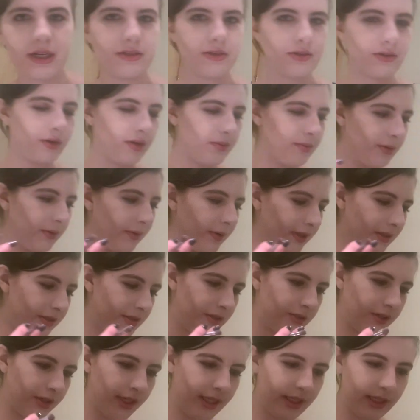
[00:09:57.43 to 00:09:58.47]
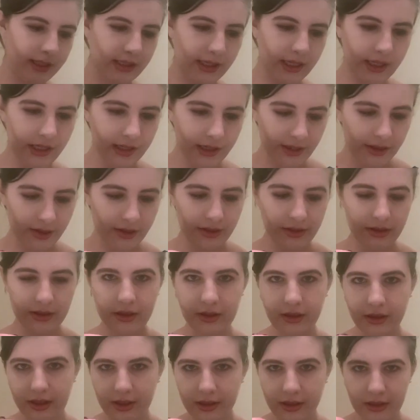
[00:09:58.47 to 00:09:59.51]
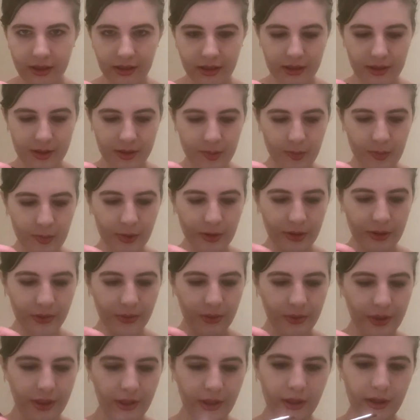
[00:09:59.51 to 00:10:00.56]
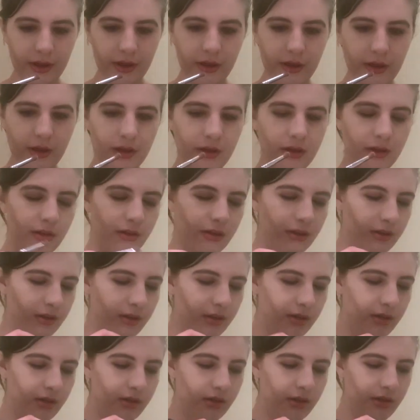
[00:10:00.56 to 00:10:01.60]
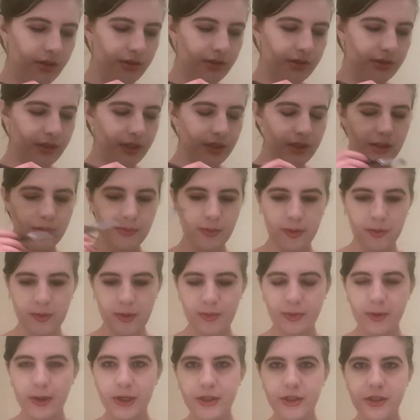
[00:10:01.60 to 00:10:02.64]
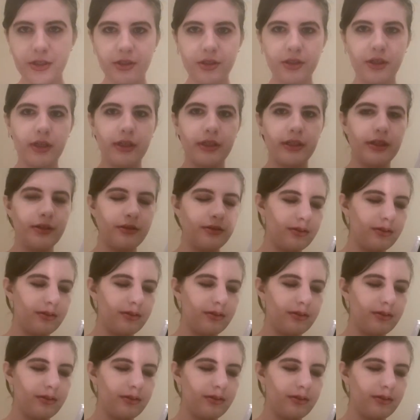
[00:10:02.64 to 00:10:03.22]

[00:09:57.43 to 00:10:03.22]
So I'm going to try and take this blue here. Just get some on my brush and then